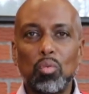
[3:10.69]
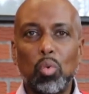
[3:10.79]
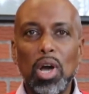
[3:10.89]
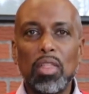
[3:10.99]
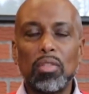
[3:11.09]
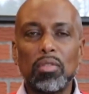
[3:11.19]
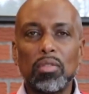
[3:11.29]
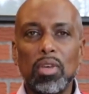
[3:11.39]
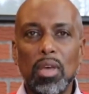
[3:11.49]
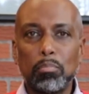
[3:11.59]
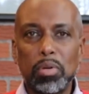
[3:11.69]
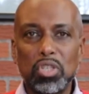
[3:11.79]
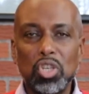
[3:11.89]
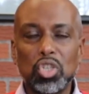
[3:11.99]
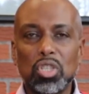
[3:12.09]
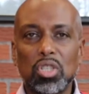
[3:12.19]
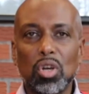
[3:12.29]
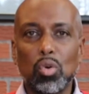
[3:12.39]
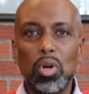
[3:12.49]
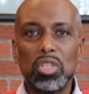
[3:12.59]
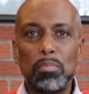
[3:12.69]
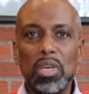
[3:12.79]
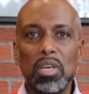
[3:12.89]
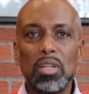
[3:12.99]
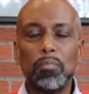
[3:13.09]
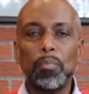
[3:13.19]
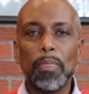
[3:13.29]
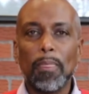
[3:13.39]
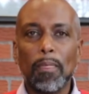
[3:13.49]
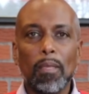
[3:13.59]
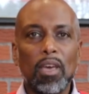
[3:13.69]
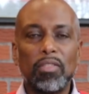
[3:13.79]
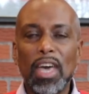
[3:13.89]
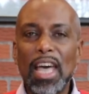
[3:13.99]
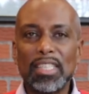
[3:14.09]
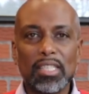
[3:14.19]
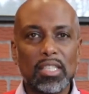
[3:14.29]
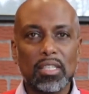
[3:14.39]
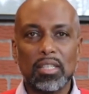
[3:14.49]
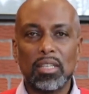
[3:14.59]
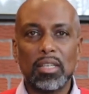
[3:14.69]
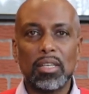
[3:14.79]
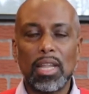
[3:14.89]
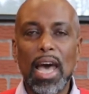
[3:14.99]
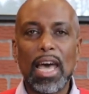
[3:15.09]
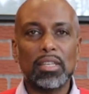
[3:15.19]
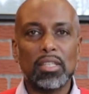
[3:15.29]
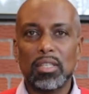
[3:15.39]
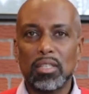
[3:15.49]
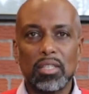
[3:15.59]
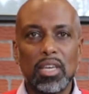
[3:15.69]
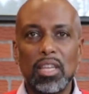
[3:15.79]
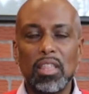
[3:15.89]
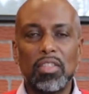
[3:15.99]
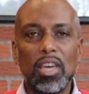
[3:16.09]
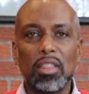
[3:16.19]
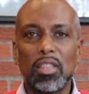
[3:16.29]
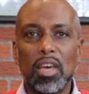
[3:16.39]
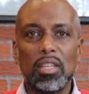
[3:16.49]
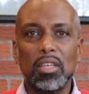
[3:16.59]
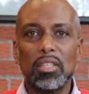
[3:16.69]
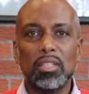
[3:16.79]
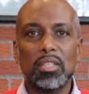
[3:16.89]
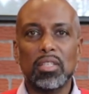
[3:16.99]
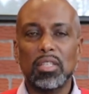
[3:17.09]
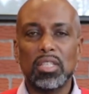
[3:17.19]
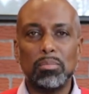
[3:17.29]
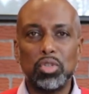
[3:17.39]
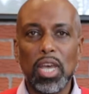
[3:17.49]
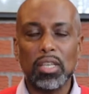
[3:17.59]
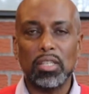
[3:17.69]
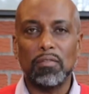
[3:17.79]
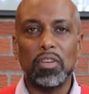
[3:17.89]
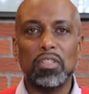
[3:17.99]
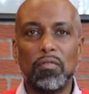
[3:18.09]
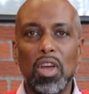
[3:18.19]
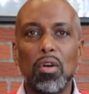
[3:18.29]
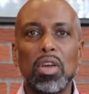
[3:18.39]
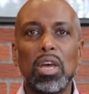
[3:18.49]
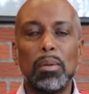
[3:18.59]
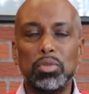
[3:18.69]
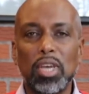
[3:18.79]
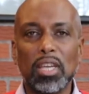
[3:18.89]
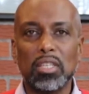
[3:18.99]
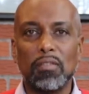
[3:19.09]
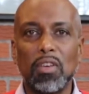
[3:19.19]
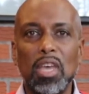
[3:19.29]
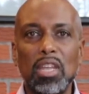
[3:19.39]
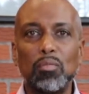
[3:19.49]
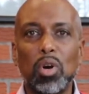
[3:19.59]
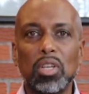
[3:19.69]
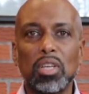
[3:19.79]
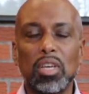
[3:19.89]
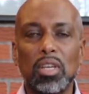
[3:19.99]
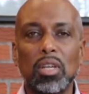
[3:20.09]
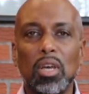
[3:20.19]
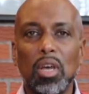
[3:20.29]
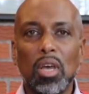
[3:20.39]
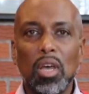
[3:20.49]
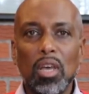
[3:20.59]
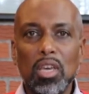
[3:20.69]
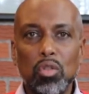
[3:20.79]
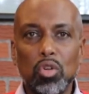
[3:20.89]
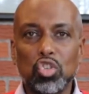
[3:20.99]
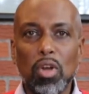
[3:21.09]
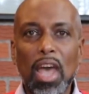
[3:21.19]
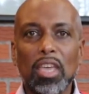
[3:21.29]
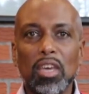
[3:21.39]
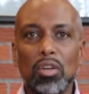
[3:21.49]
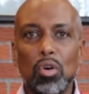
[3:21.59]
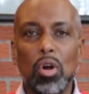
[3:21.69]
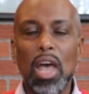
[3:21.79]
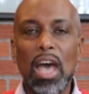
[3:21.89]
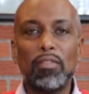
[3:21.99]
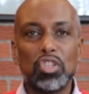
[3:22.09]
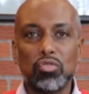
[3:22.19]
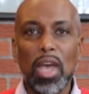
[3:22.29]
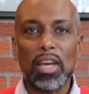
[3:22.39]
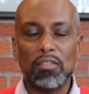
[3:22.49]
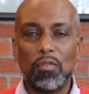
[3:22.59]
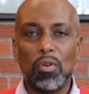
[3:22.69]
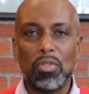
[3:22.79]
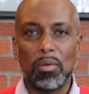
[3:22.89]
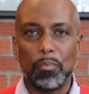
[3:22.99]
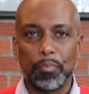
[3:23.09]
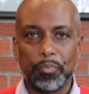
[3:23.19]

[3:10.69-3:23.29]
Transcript: what positions they're going to be in. And that's not anything that is subjective. It's very objective. Anyone can either track it or have it tracked for them.